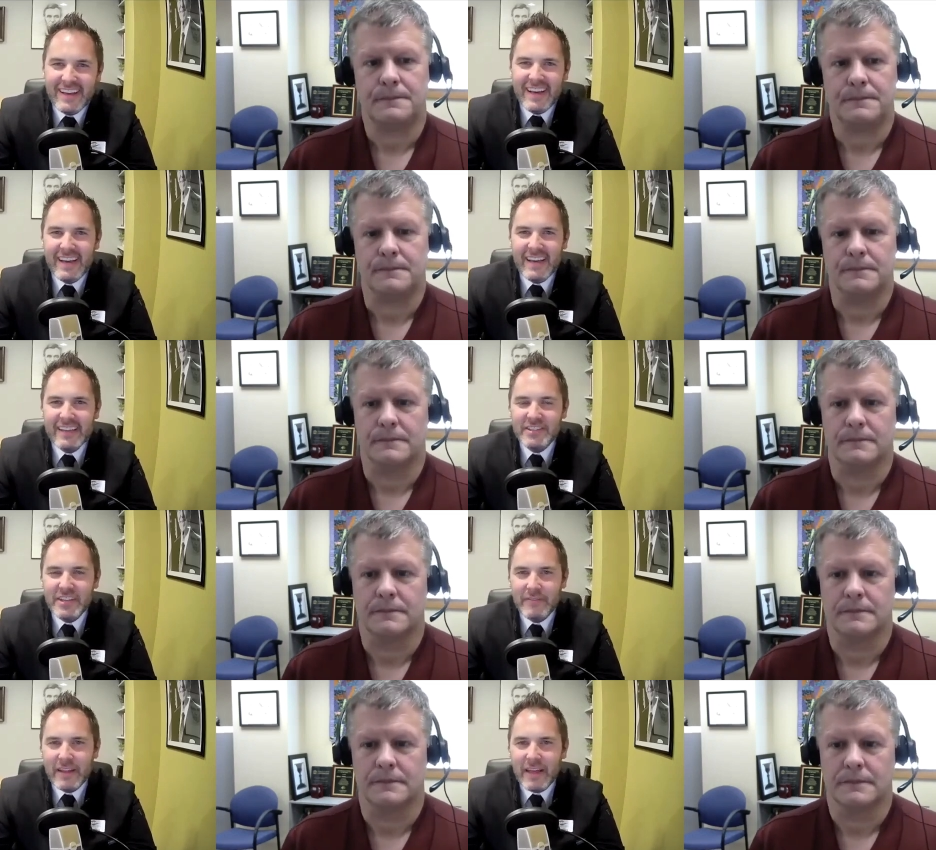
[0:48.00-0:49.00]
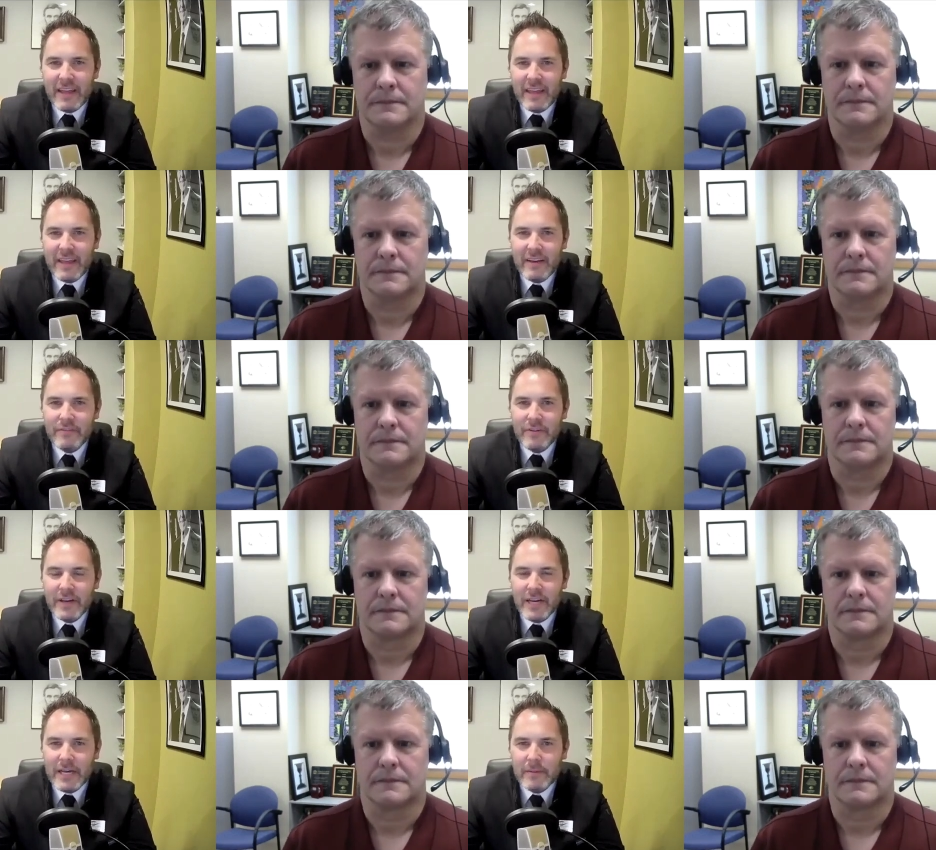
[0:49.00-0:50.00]
Speaker 1: uh, Jeff and I have
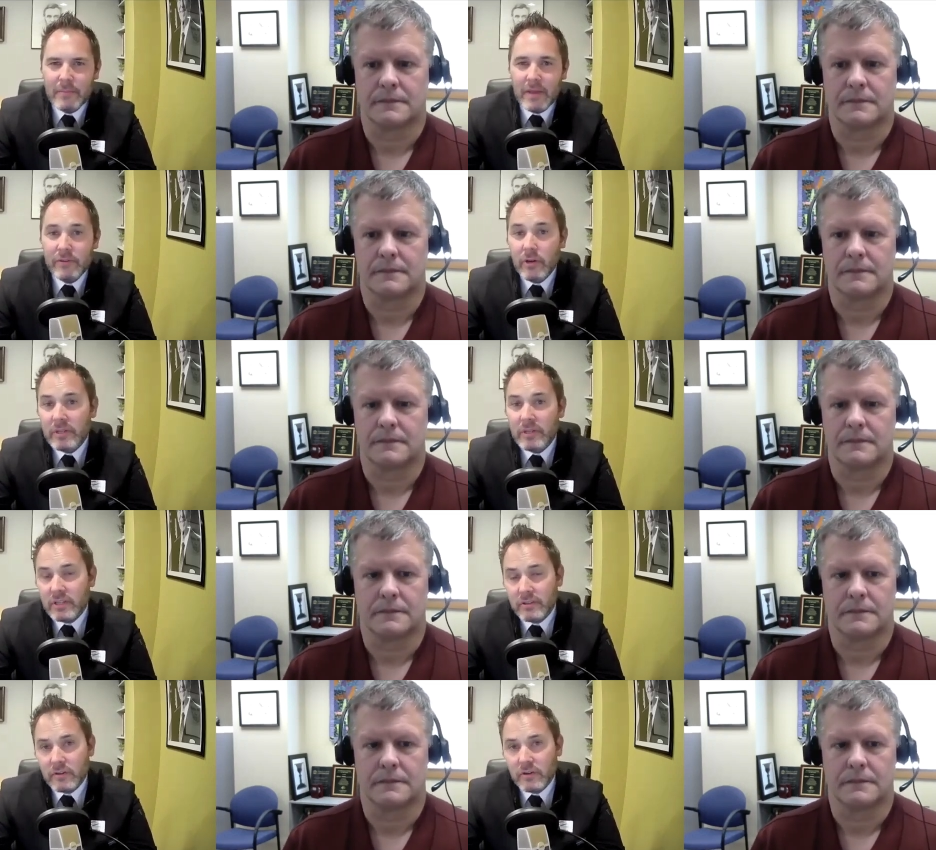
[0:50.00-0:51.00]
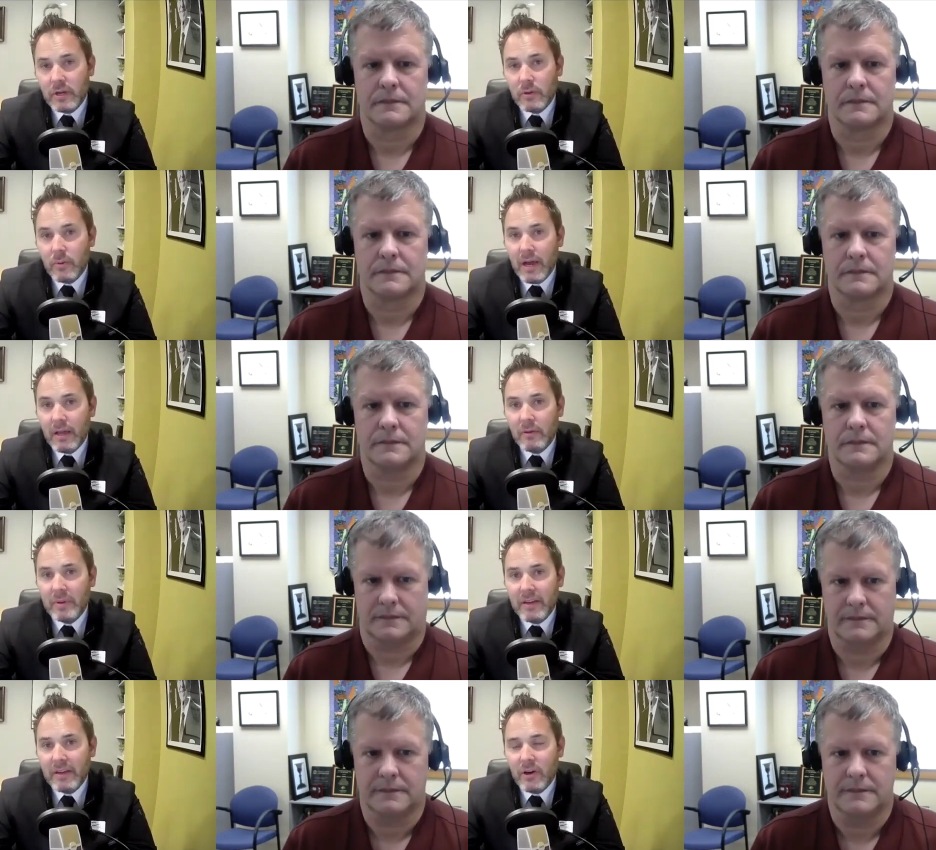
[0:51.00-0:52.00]
um, have known each other for quite a while,
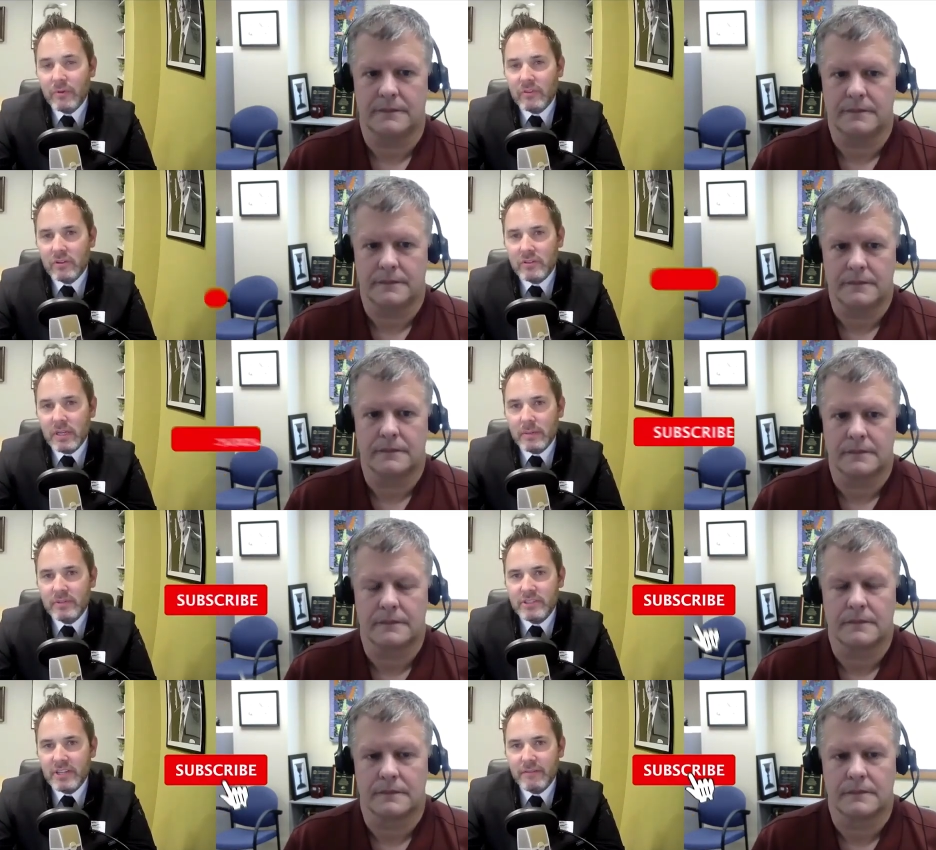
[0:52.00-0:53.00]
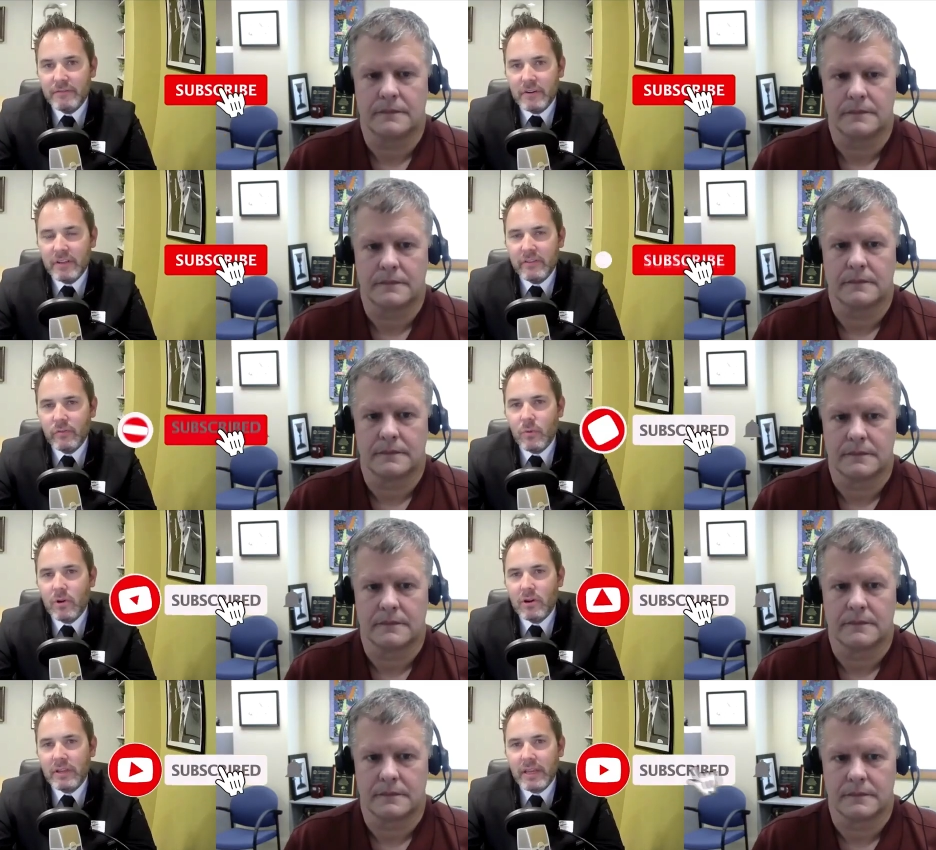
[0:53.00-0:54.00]
but I've always looked up to Jeff for his
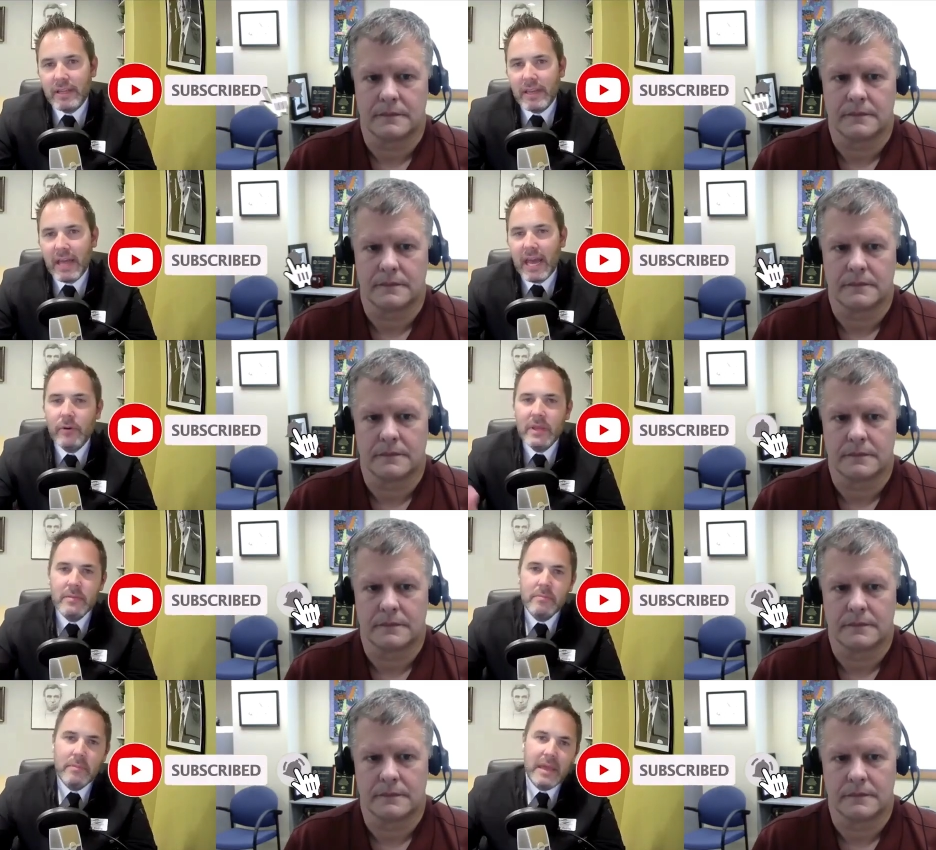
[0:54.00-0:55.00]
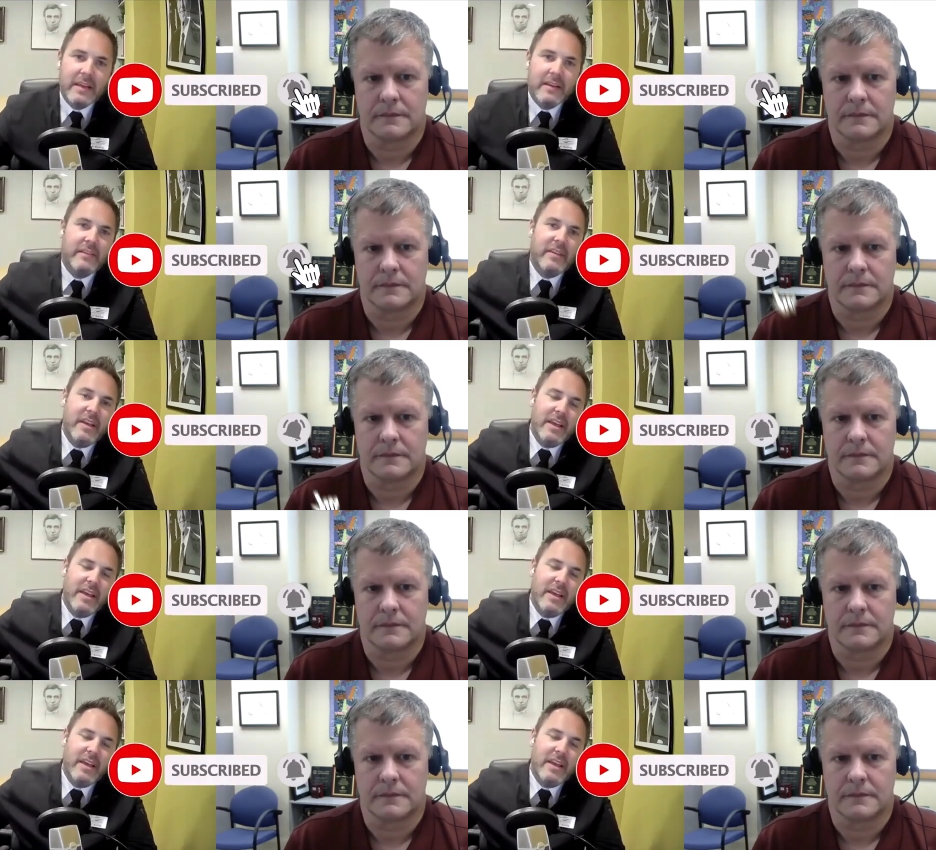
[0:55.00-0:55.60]
work and how he makes